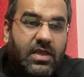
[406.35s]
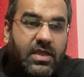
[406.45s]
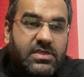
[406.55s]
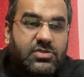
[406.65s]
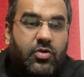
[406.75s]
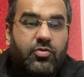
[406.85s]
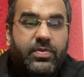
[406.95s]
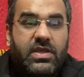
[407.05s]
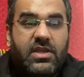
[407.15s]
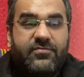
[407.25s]
is going to
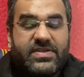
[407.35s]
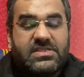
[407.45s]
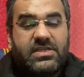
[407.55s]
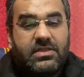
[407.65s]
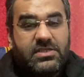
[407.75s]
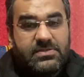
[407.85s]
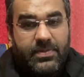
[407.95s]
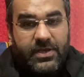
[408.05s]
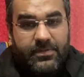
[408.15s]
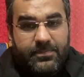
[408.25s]
be investing this
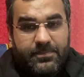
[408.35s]
money.